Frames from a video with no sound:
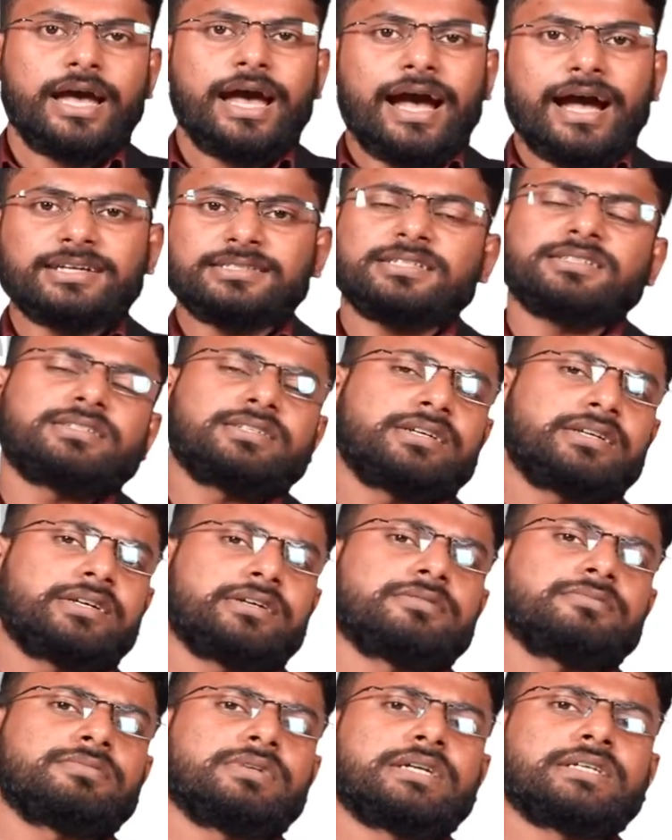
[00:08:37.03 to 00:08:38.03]
As
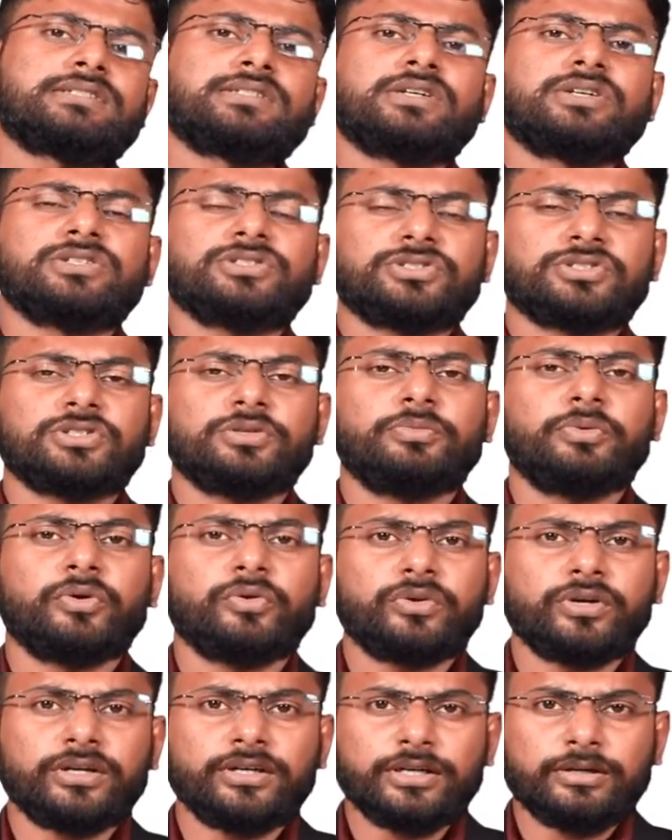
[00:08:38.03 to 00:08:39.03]
Ethereum is a
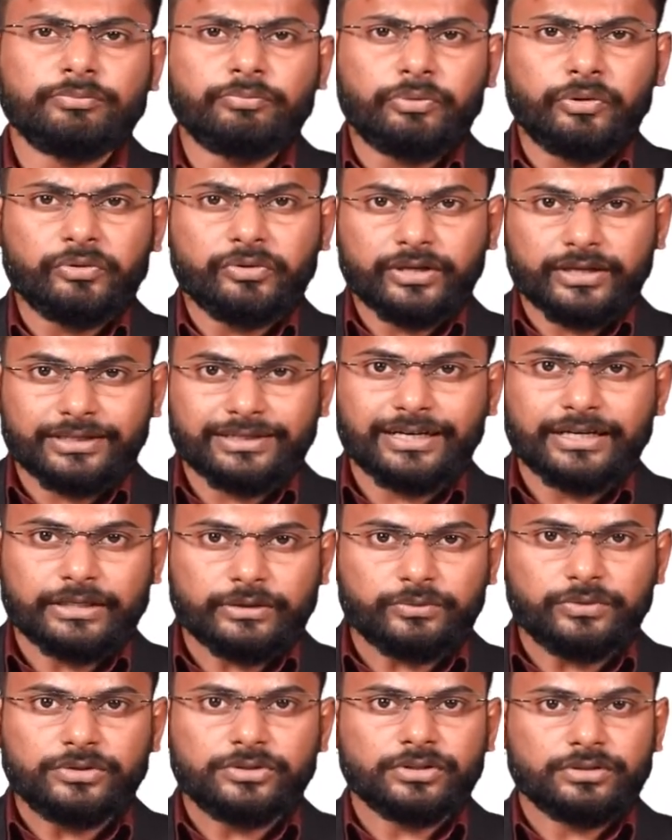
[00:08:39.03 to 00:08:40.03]
distributed computing
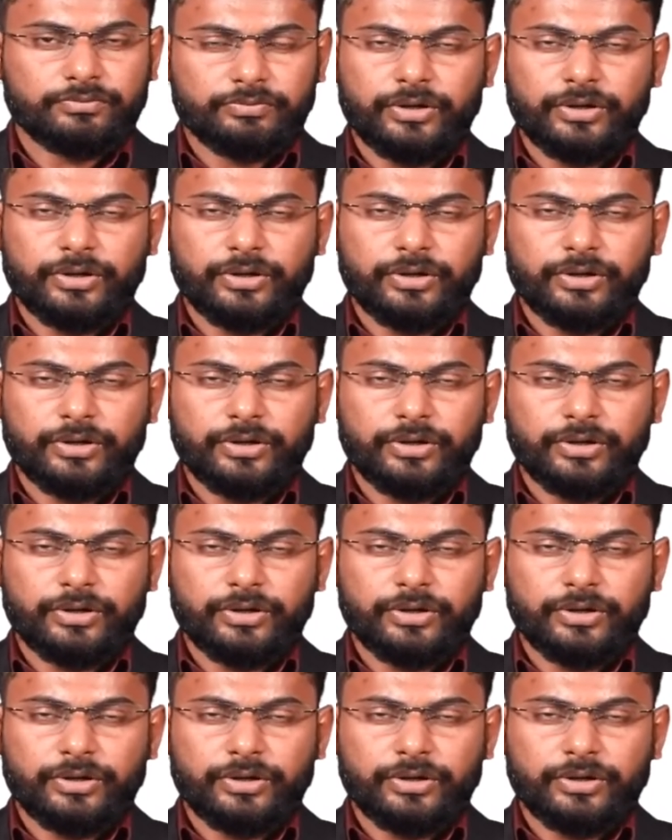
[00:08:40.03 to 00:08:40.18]
network,